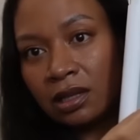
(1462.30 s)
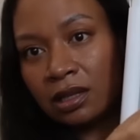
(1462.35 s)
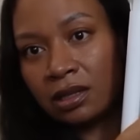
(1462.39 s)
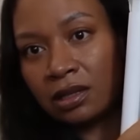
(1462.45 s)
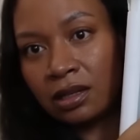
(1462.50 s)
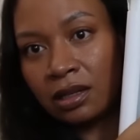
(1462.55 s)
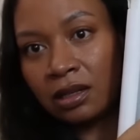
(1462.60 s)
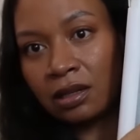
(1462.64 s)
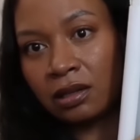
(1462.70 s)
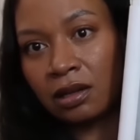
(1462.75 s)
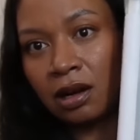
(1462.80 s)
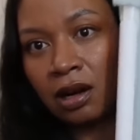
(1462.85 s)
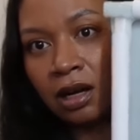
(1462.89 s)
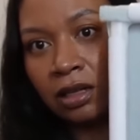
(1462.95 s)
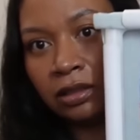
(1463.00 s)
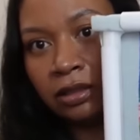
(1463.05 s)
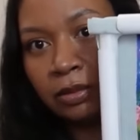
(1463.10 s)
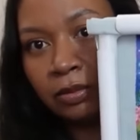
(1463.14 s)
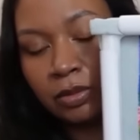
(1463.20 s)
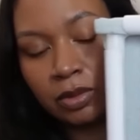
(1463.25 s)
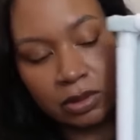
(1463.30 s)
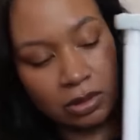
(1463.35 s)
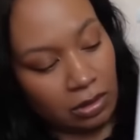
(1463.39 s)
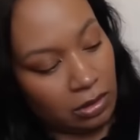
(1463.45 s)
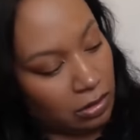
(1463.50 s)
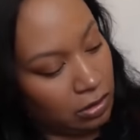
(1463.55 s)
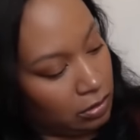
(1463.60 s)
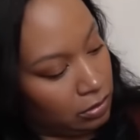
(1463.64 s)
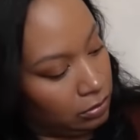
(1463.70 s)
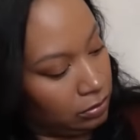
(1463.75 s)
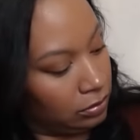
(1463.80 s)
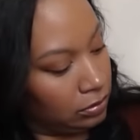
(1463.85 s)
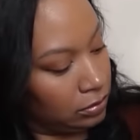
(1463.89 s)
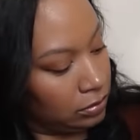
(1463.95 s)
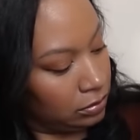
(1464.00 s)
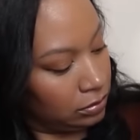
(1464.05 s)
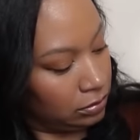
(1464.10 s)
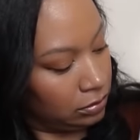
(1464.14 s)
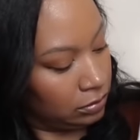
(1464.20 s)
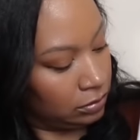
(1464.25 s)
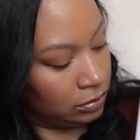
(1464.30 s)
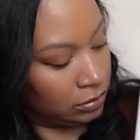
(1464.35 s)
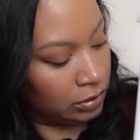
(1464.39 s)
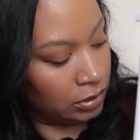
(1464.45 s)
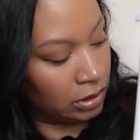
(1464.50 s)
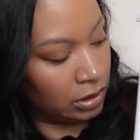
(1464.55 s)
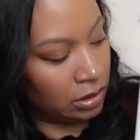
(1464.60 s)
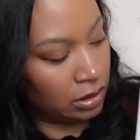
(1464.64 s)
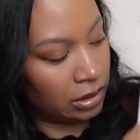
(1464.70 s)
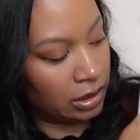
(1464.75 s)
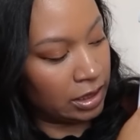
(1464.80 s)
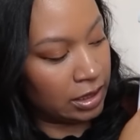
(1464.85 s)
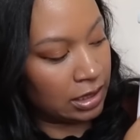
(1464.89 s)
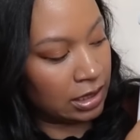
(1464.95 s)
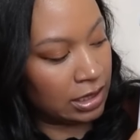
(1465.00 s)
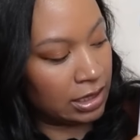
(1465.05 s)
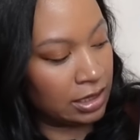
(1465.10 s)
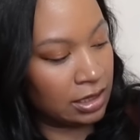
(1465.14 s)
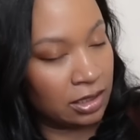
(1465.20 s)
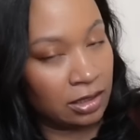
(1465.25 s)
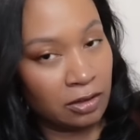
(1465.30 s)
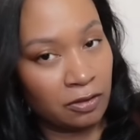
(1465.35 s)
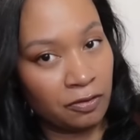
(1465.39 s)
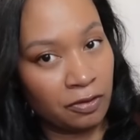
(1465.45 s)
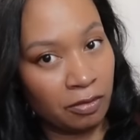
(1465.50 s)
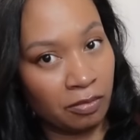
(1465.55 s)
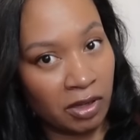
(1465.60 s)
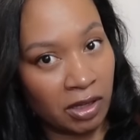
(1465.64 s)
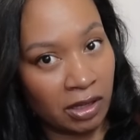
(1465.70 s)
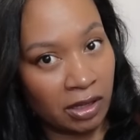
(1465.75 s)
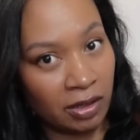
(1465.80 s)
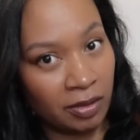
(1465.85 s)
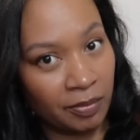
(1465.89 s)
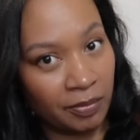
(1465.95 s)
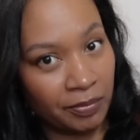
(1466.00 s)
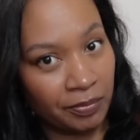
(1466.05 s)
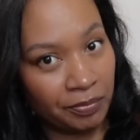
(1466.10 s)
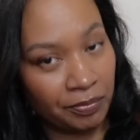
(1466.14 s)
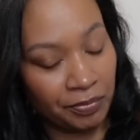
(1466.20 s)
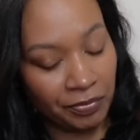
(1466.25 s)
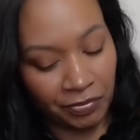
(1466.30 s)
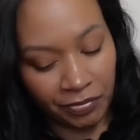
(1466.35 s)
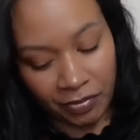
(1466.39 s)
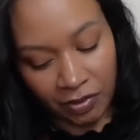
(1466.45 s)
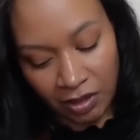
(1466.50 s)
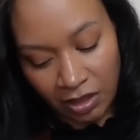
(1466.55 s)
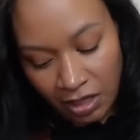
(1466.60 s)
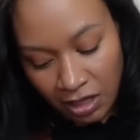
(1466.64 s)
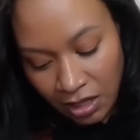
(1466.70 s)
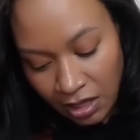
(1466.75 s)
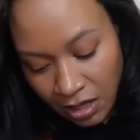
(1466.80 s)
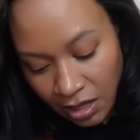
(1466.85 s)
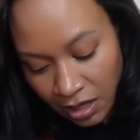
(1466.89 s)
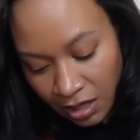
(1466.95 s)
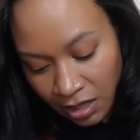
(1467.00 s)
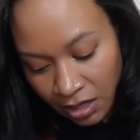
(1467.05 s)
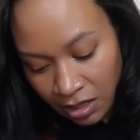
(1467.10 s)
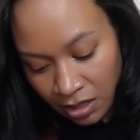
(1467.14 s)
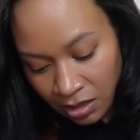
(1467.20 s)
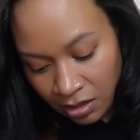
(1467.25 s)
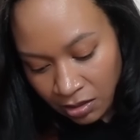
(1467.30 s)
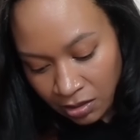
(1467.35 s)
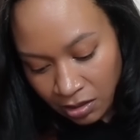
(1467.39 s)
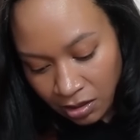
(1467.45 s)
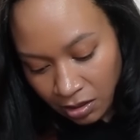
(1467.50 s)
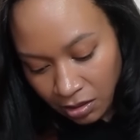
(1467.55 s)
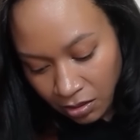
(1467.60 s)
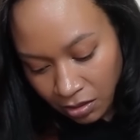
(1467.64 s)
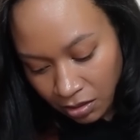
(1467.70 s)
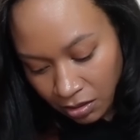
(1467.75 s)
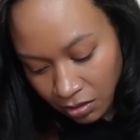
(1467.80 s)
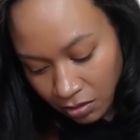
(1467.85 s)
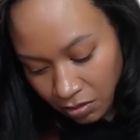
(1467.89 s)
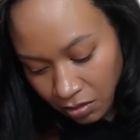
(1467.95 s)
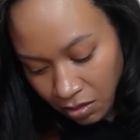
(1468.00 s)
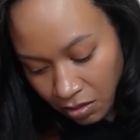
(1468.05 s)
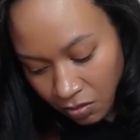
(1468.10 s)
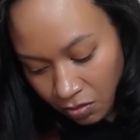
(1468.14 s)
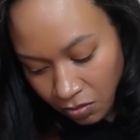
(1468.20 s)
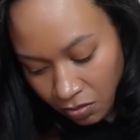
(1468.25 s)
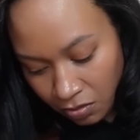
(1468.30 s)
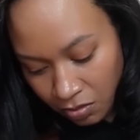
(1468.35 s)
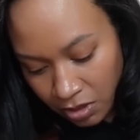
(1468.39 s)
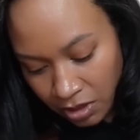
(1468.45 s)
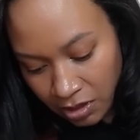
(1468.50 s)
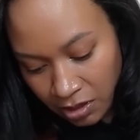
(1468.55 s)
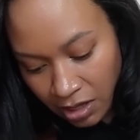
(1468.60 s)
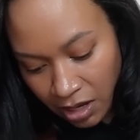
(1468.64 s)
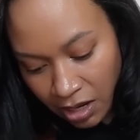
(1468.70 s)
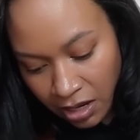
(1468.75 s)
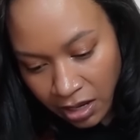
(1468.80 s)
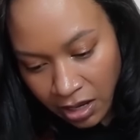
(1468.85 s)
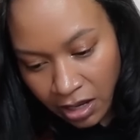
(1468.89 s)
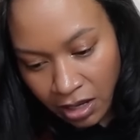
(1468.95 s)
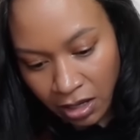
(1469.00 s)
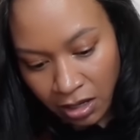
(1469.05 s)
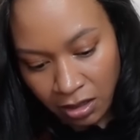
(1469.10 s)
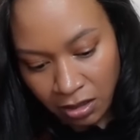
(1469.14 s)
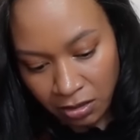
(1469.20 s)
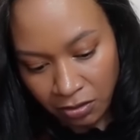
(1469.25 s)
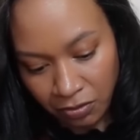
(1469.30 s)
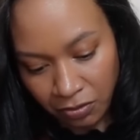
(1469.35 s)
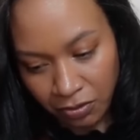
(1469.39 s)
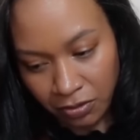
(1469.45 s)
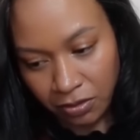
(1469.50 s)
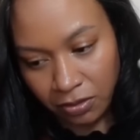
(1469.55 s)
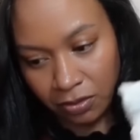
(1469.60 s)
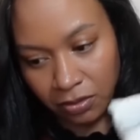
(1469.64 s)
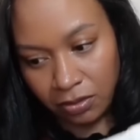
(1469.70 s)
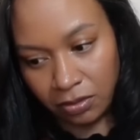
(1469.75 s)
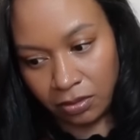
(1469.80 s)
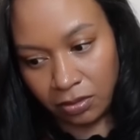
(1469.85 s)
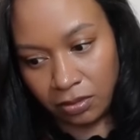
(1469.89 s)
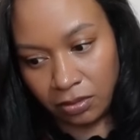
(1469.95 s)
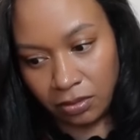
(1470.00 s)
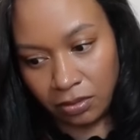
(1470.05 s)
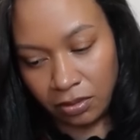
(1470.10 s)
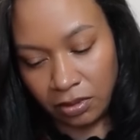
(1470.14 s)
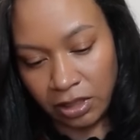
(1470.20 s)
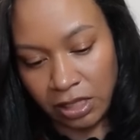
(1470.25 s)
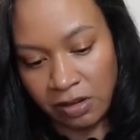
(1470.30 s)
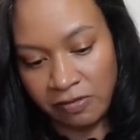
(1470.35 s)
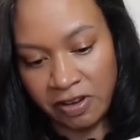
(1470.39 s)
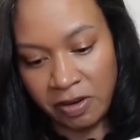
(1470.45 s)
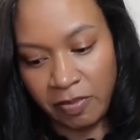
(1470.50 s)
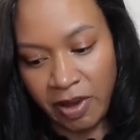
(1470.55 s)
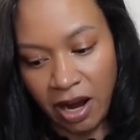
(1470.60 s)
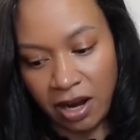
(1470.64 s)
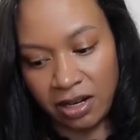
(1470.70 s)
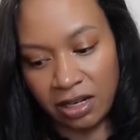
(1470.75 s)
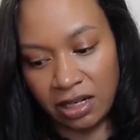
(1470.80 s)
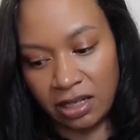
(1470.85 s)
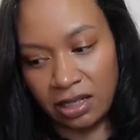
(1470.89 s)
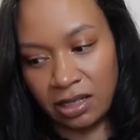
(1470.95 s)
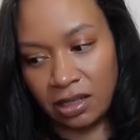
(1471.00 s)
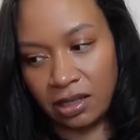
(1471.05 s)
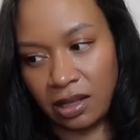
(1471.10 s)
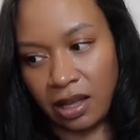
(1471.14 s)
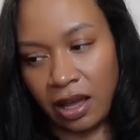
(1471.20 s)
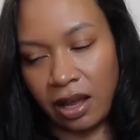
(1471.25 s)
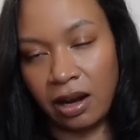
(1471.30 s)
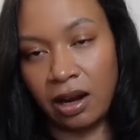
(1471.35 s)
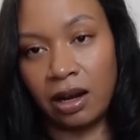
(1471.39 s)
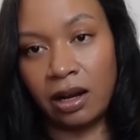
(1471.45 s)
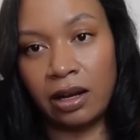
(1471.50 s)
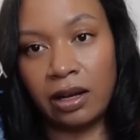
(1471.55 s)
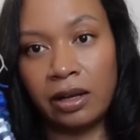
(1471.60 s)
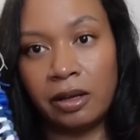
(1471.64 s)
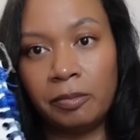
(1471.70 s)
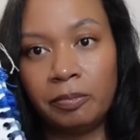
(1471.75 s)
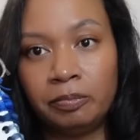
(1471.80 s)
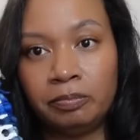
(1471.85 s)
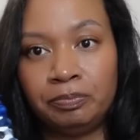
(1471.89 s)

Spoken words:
is in columns, so it's easier for me. And what I have loved about it is that I